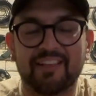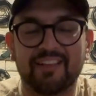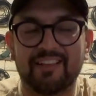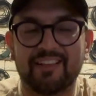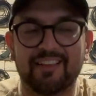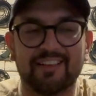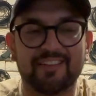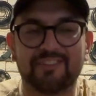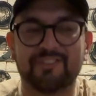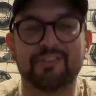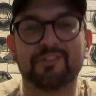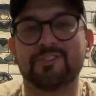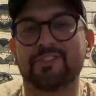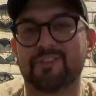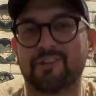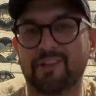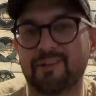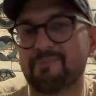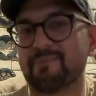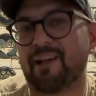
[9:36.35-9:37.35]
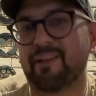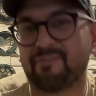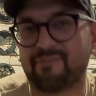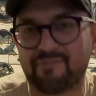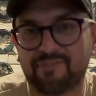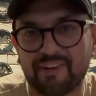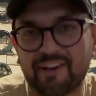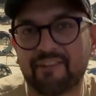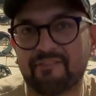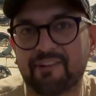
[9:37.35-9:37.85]
is usually my
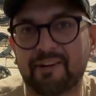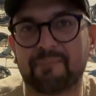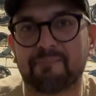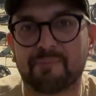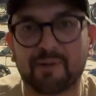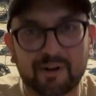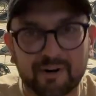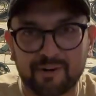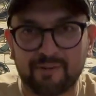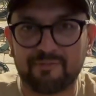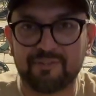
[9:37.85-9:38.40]
favorite part of a